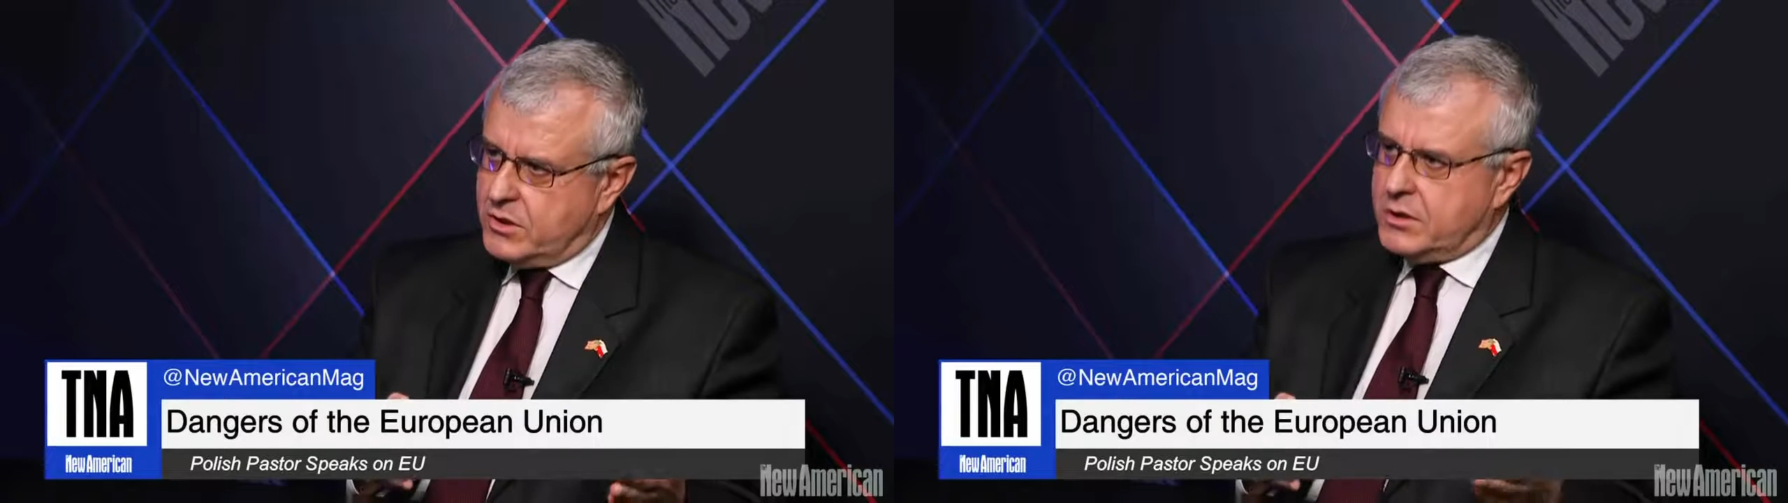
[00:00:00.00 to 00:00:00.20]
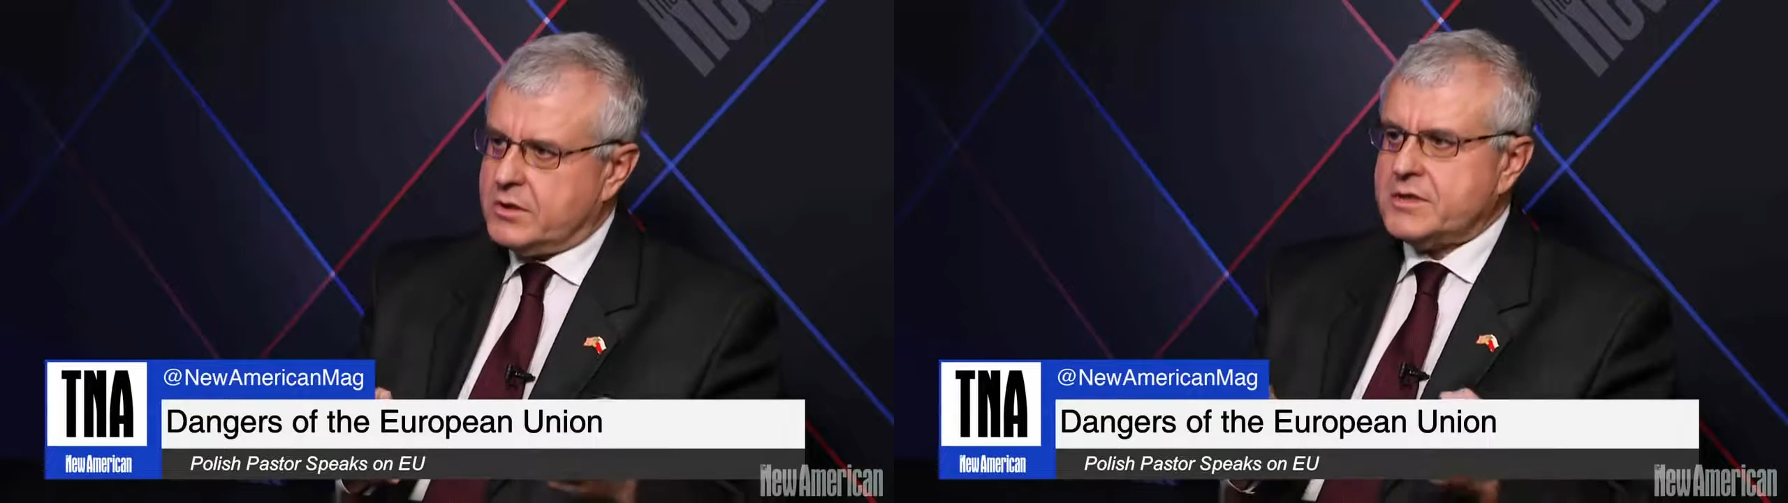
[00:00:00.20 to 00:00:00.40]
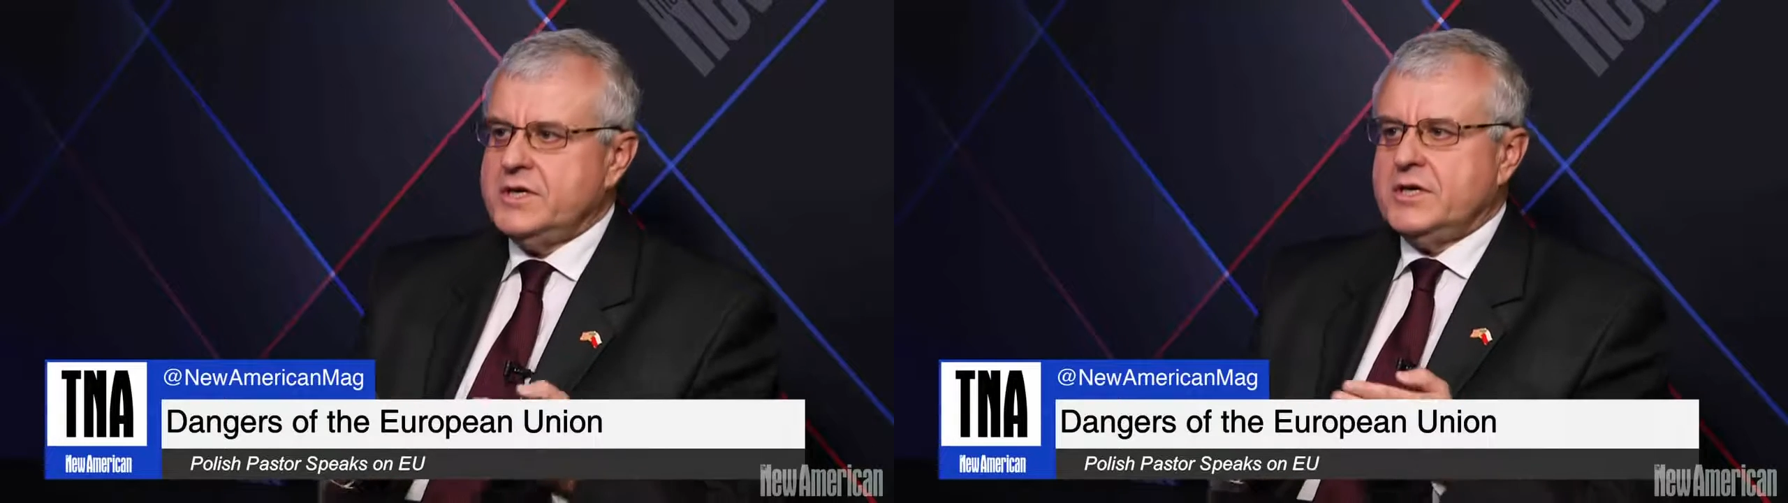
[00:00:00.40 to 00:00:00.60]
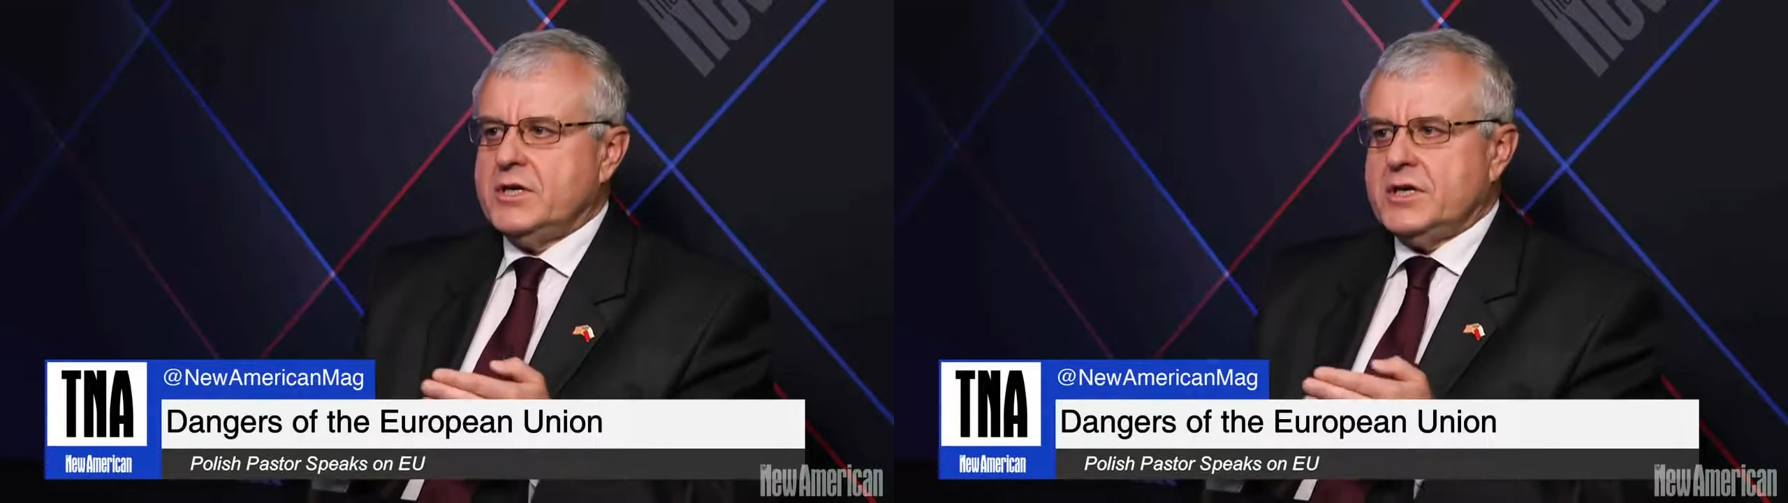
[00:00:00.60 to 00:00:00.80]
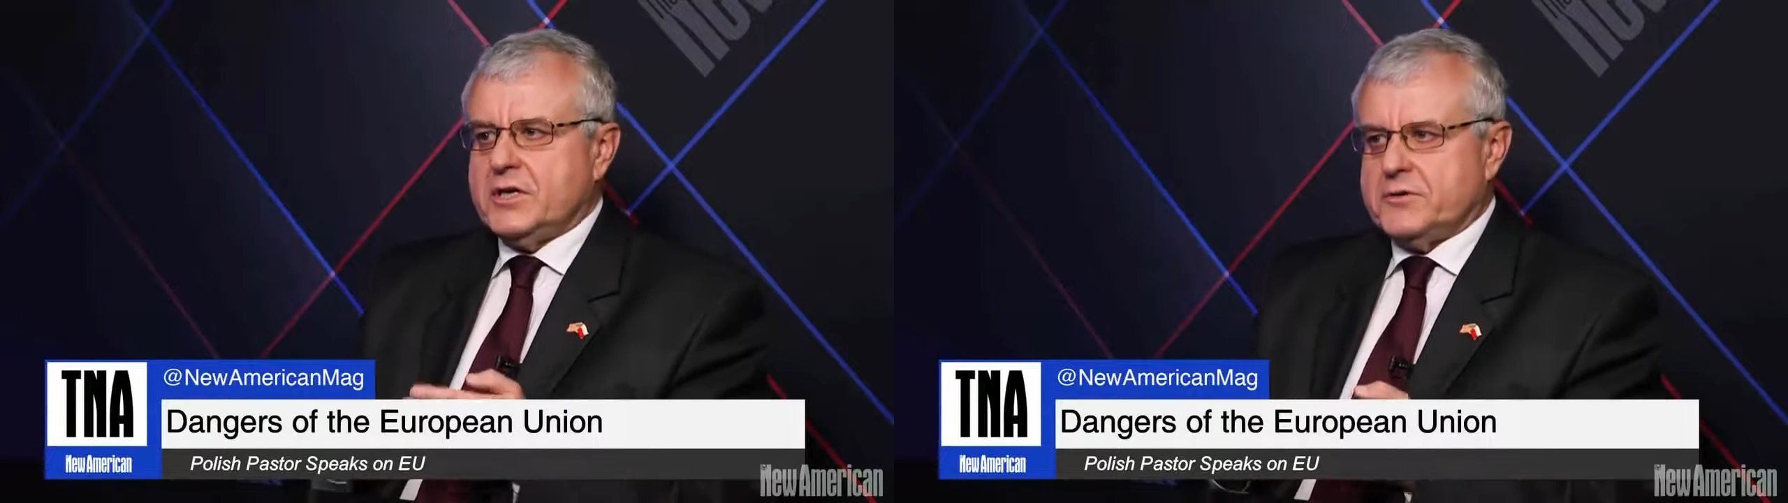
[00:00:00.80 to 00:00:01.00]
or
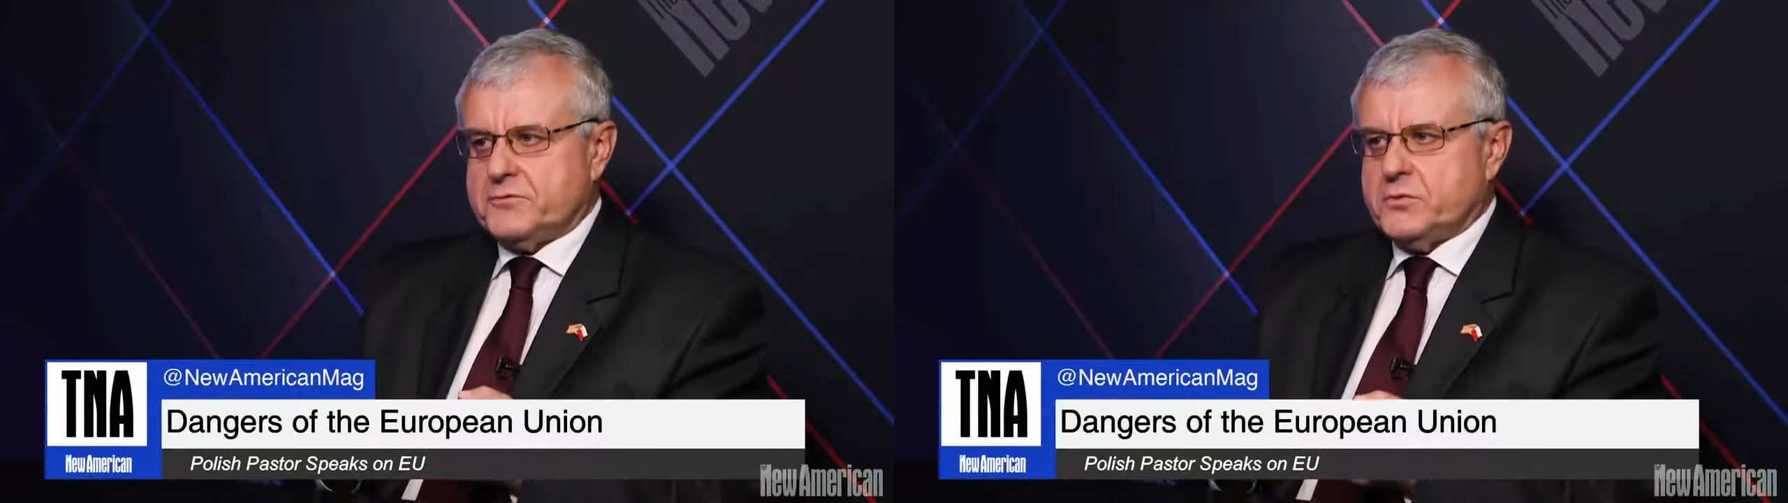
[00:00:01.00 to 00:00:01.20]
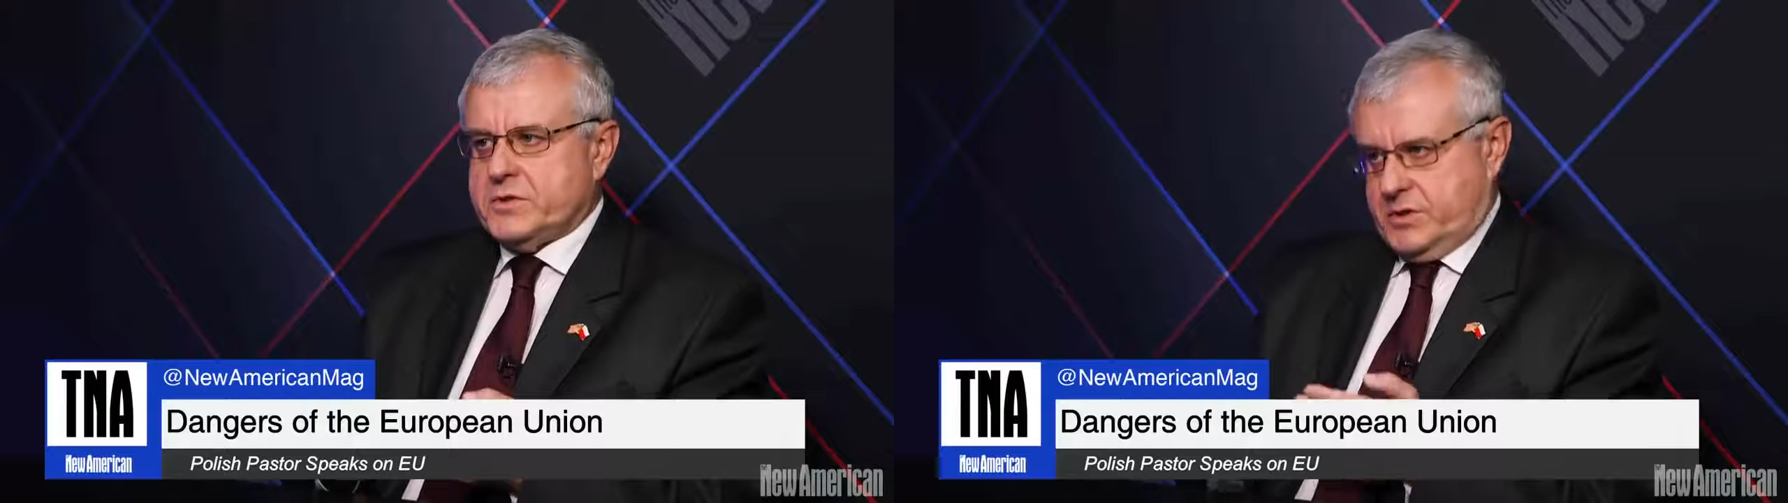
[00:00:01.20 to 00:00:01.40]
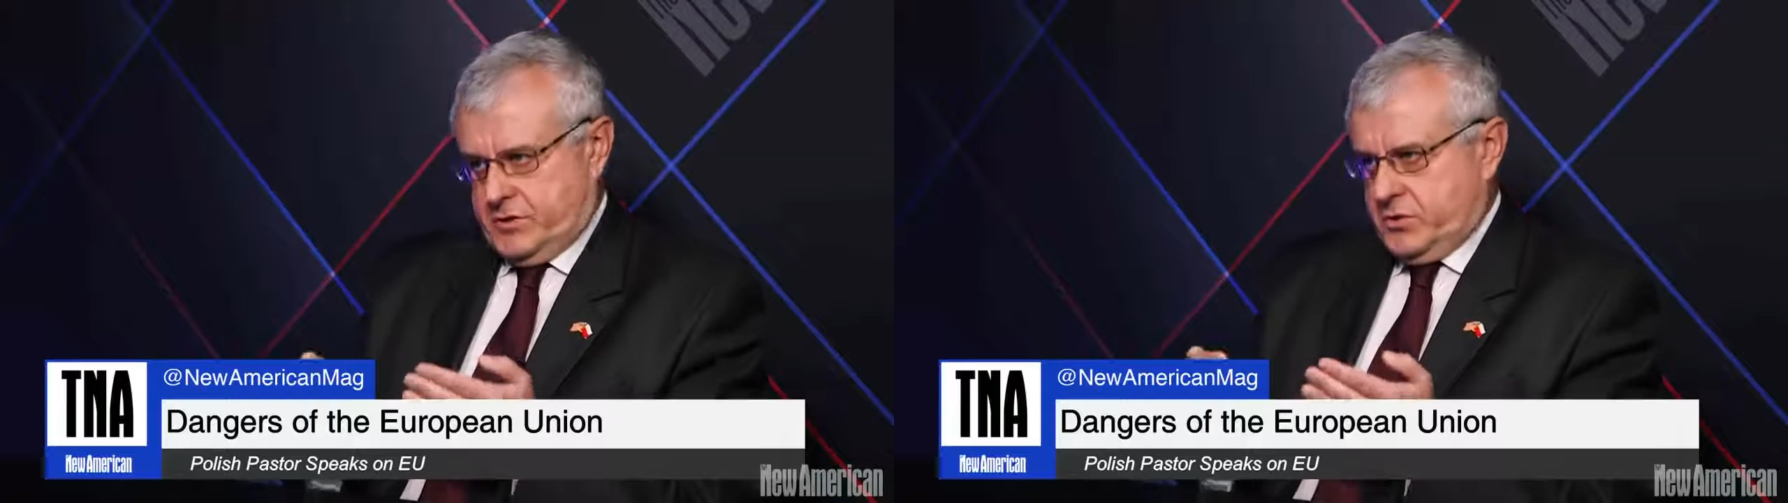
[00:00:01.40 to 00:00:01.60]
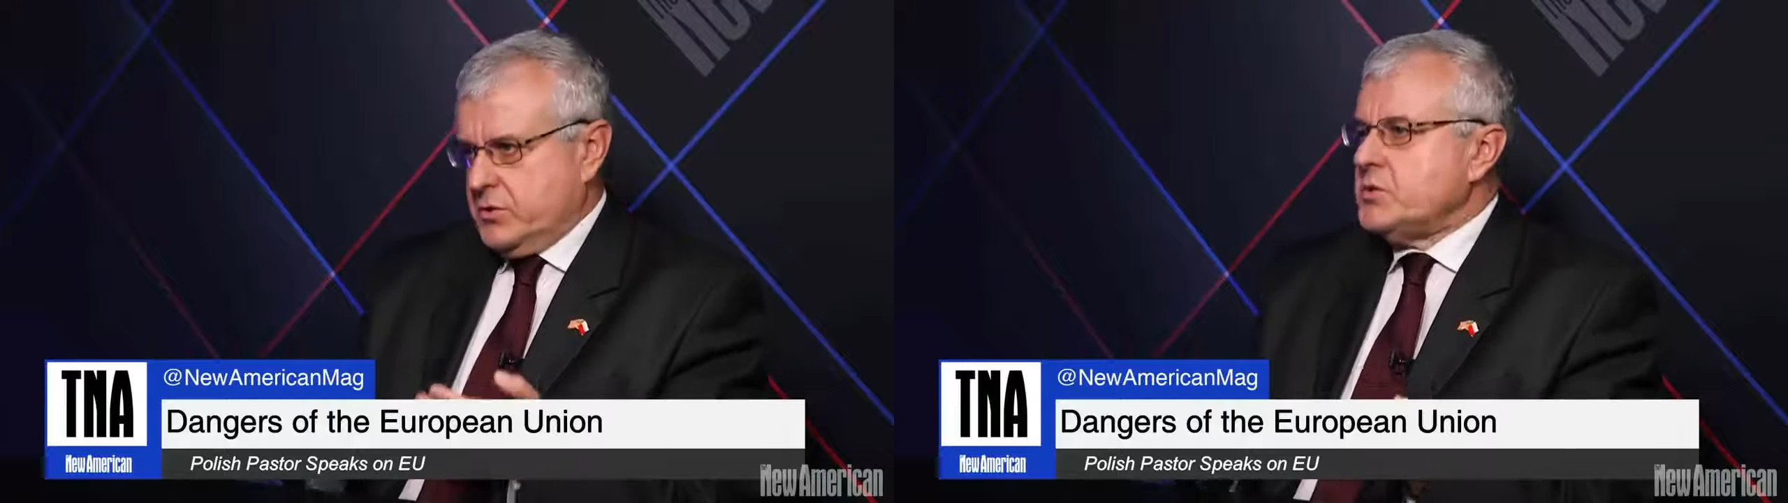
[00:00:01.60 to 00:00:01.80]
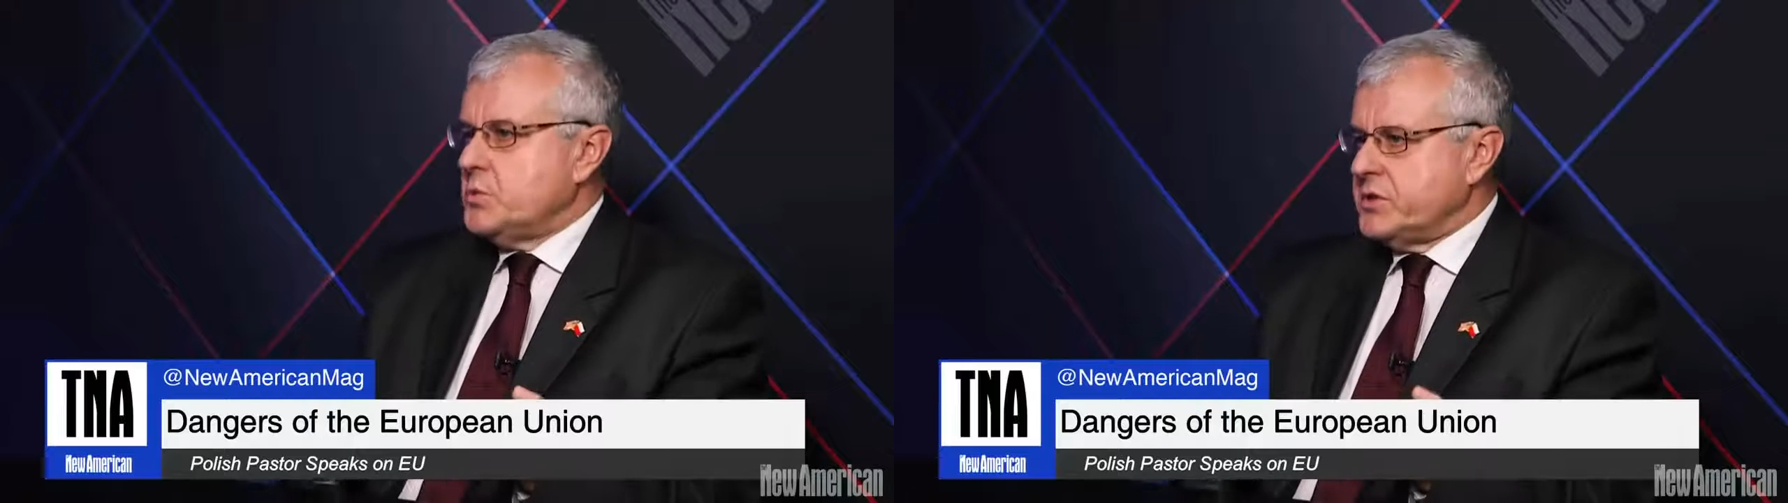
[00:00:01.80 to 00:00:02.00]
if
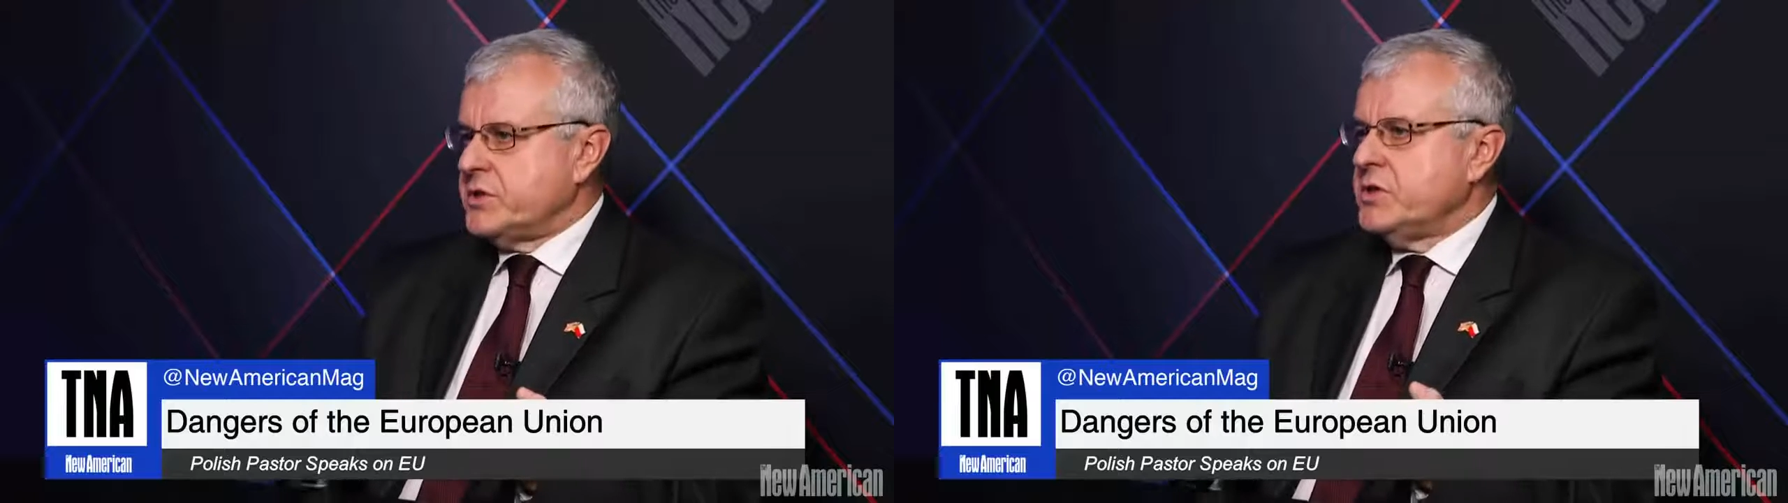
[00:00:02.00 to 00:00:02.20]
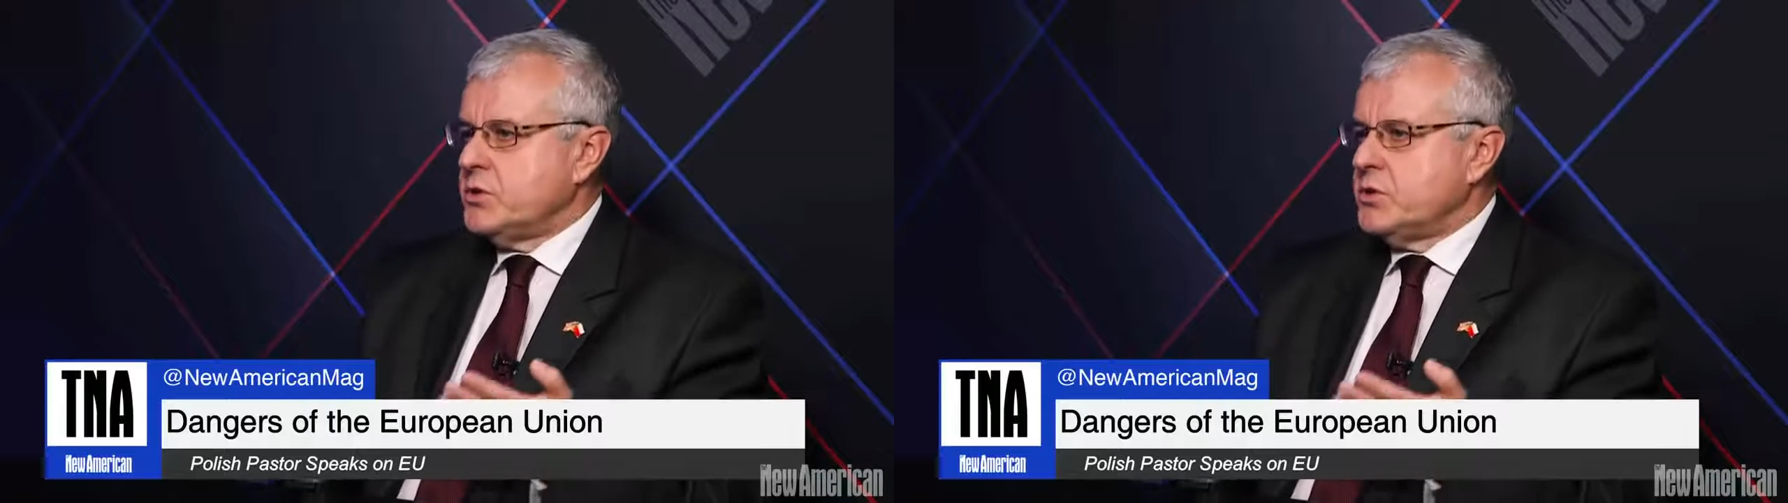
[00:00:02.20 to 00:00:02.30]
we